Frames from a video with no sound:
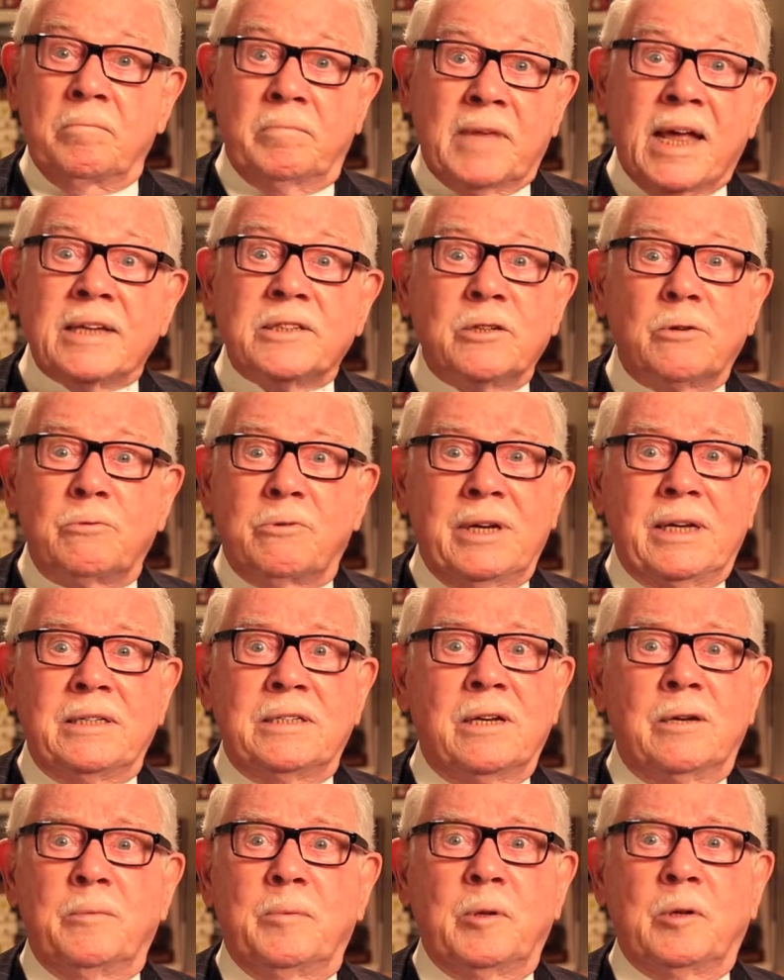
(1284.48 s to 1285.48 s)
That's a
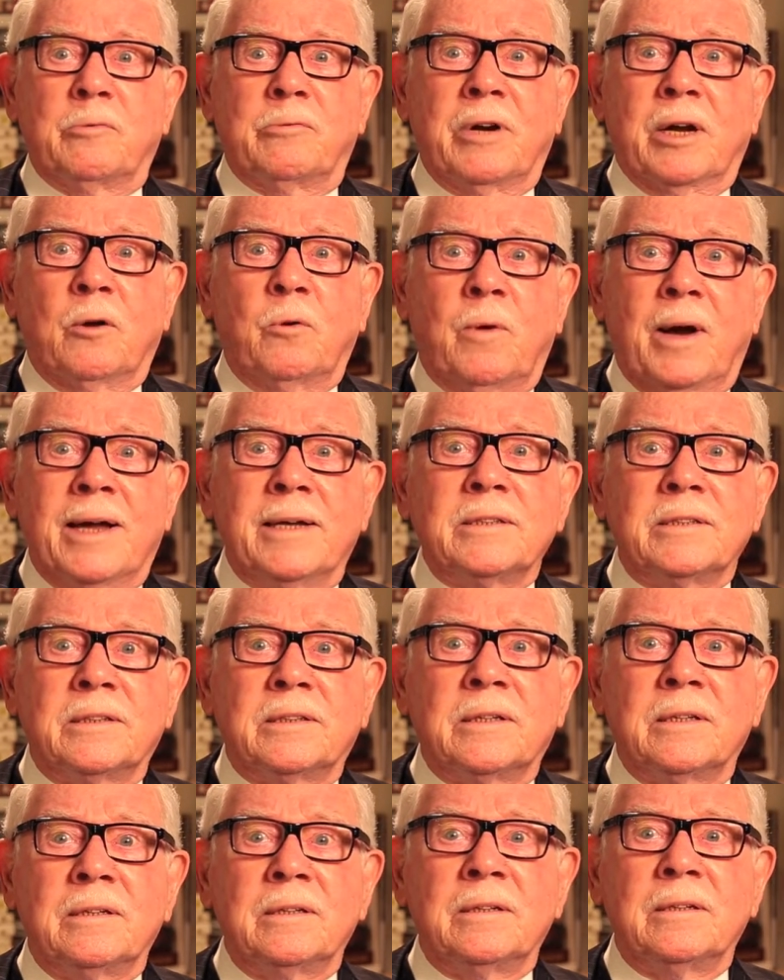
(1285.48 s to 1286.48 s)
reasonable
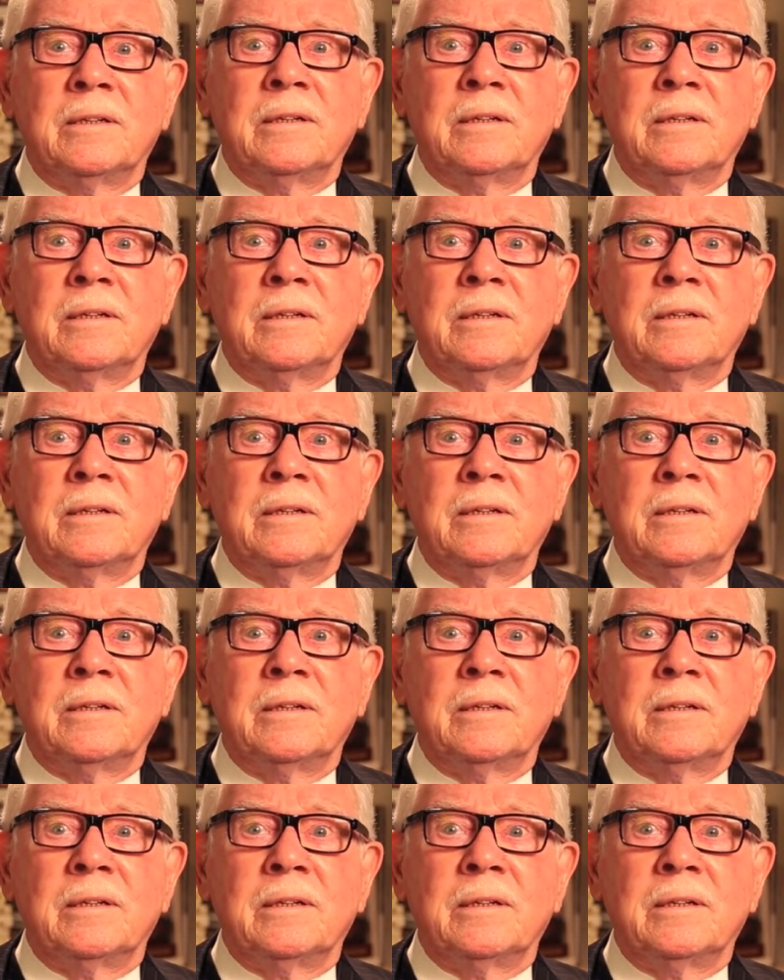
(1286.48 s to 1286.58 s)
request.